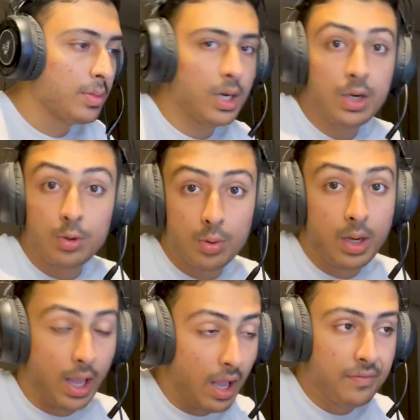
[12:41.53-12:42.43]
But I don't
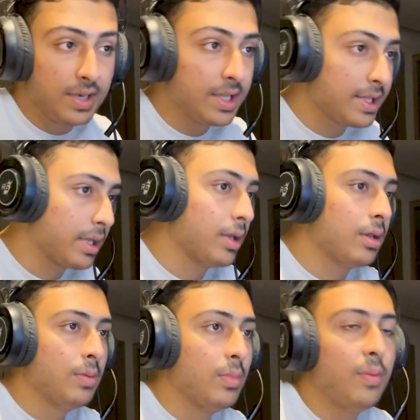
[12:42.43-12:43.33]
have any skin.
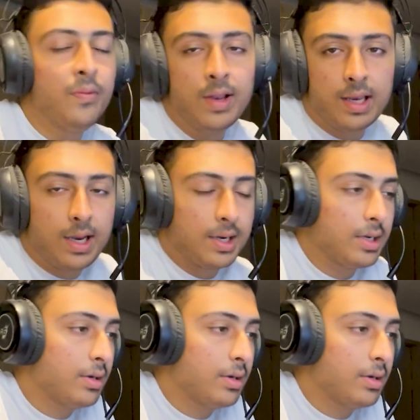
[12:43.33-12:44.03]
Maybe we'll get